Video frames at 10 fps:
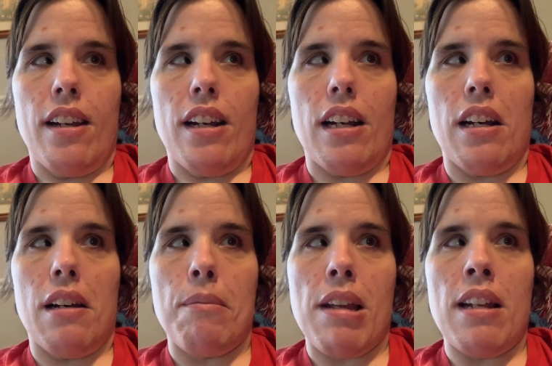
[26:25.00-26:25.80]

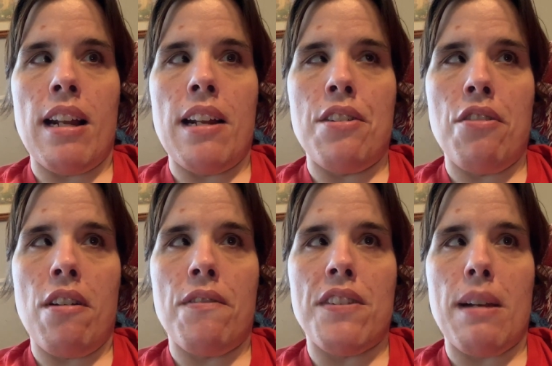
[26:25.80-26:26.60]
And then I do
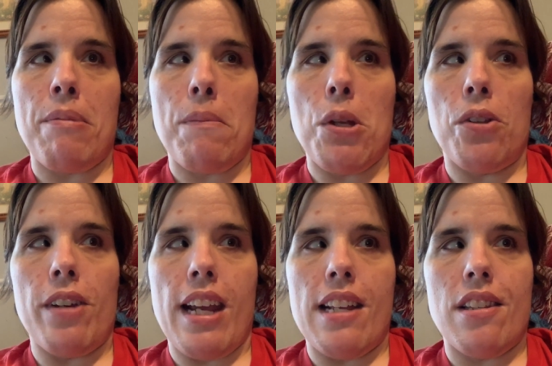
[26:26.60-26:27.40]
have separate
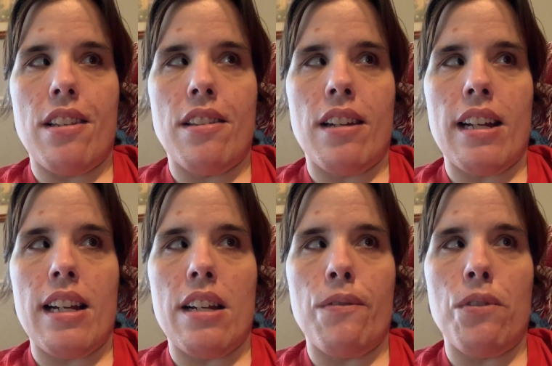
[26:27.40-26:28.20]
pillowcases, and I
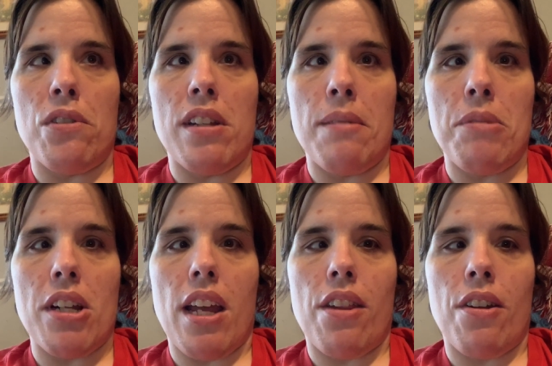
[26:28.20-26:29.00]
kind of fold them
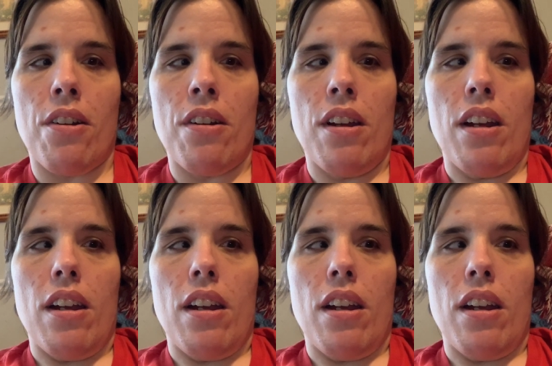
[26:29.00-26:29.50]
together,